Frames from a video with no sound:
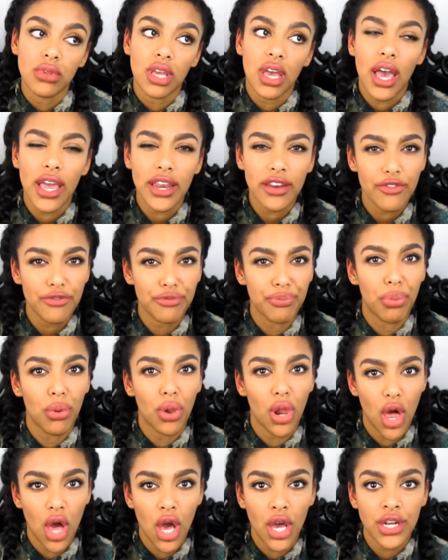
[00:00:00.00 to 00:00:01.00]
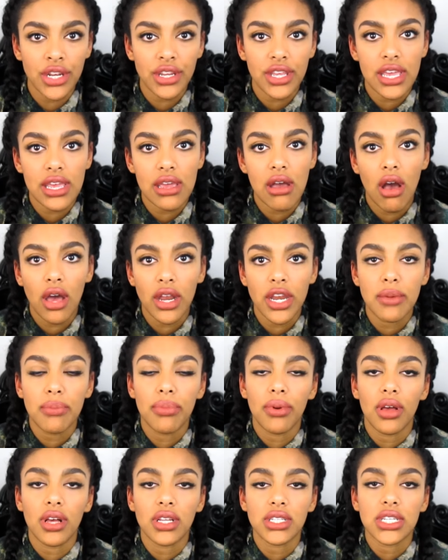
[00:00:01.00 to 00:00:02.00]
kind of blonde, a honey
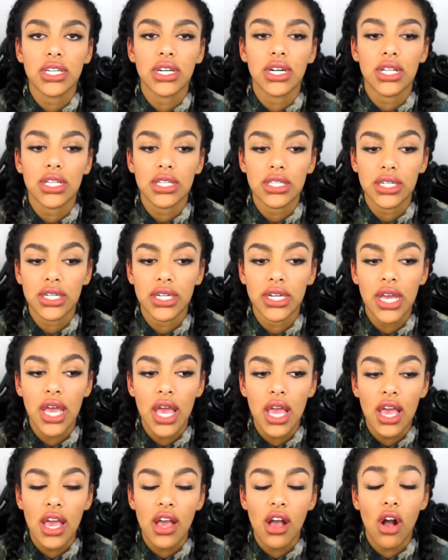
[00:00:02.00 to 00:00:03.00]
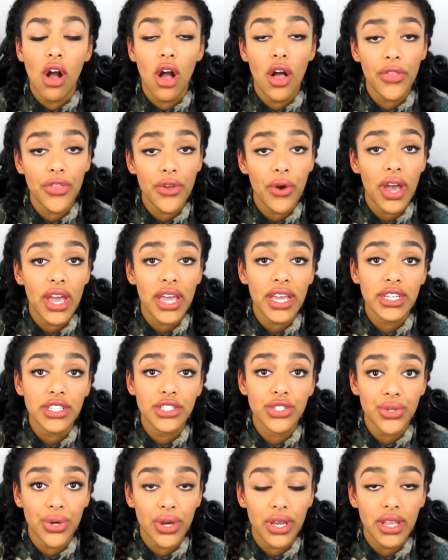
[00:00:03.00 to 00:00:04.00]
blonde color although I
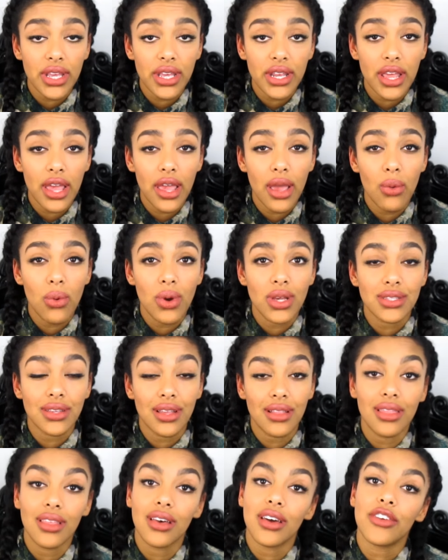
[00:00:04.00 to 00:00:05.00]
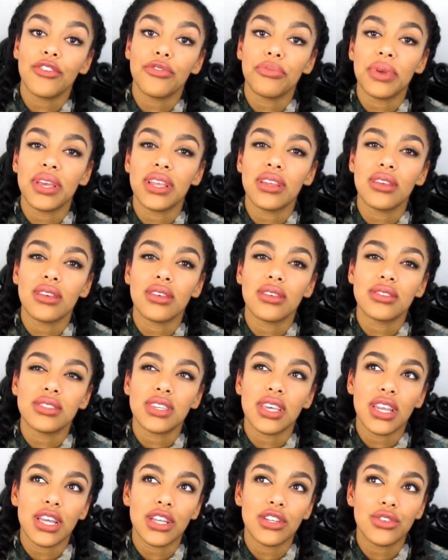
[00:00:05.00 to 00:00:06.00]
enjoyed it, it was a lot of
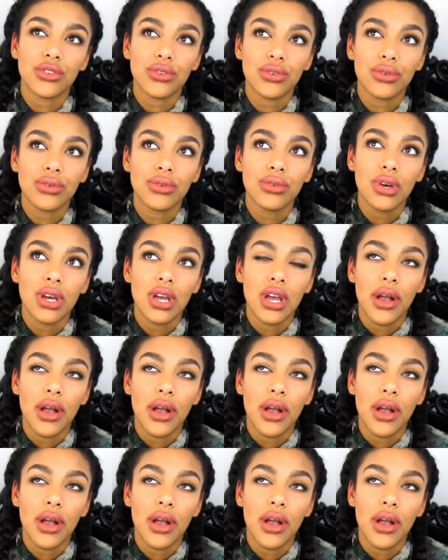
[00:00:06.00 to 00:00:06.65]
maintenance, and I do